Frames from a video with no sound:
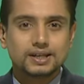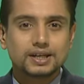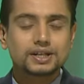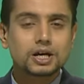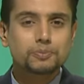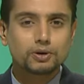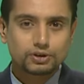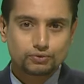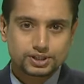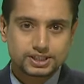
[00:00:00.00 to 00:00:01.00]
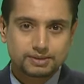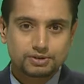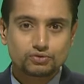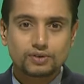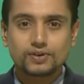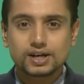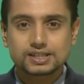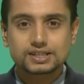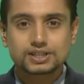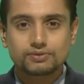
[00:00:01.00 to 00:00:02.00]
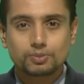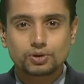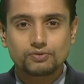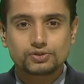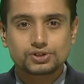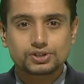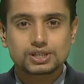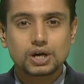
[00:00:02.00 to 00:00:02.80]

In our public voice segment, we have asked in several provinces how